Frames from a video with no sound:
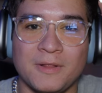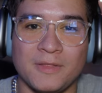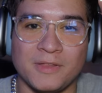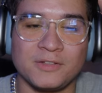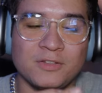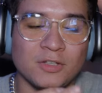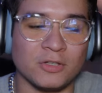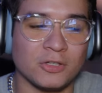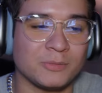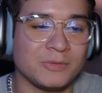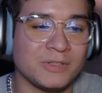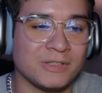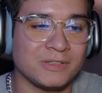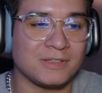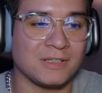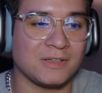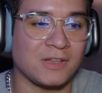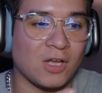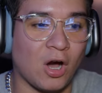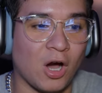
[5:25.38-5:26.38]
in this
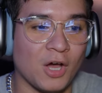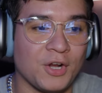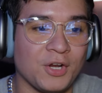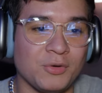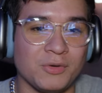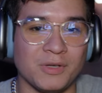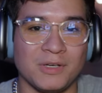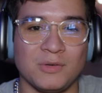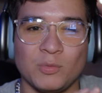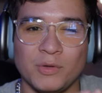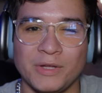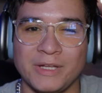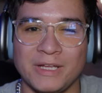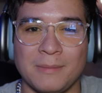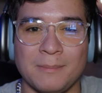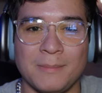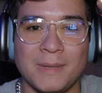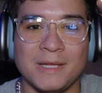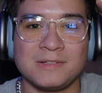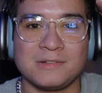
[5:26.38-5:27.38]
circumstance that the audio didn't really
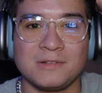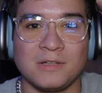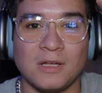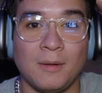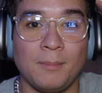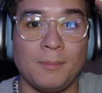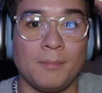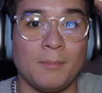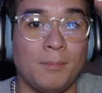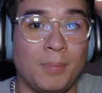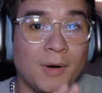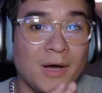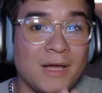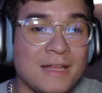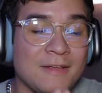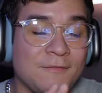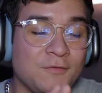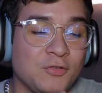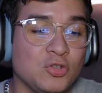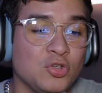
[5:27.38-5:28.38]
get messed up,
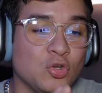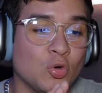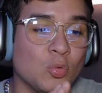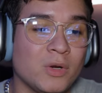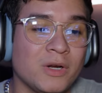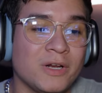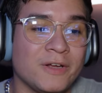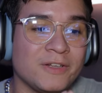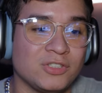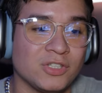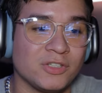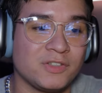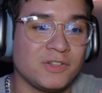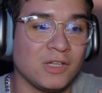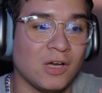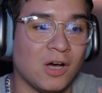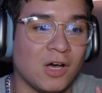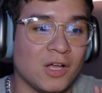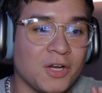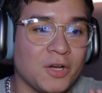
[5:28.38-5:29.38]
but if you do wanna
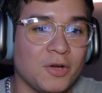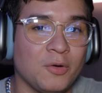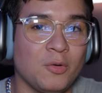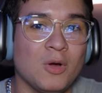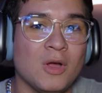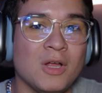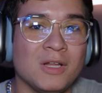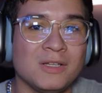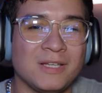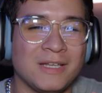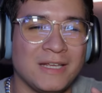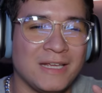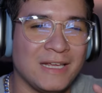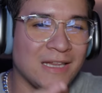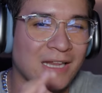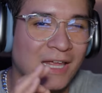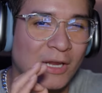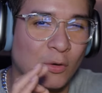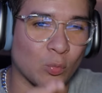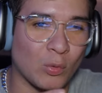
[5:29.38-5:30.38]
adjust the audio to
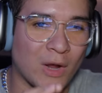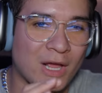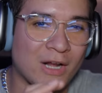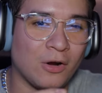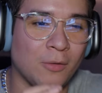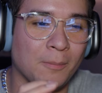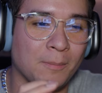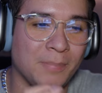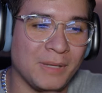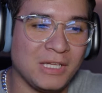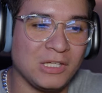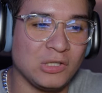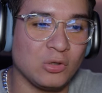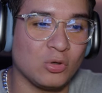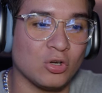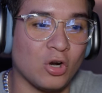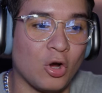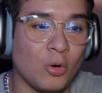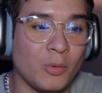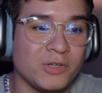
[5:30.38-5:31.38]
hit like right on beat,
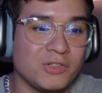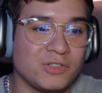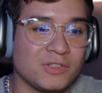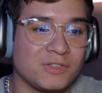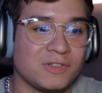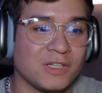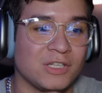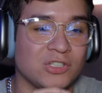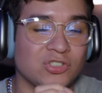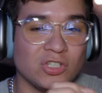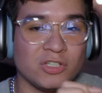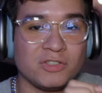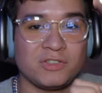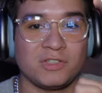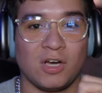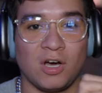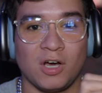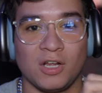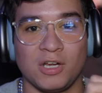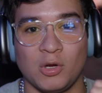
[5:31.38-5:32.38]
you could always just
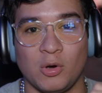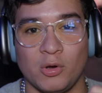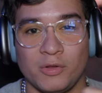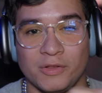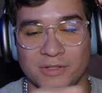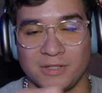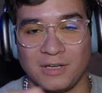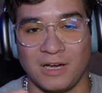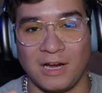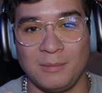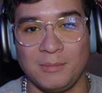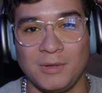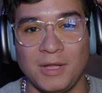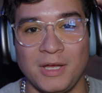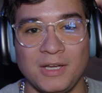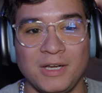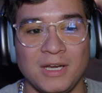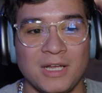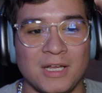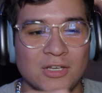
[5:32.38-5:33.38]
adjust the audio on the
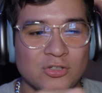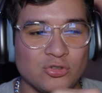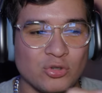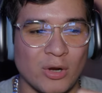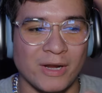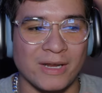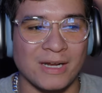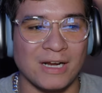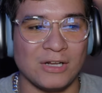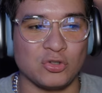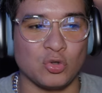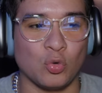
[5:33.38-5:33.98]
timeline, drag it out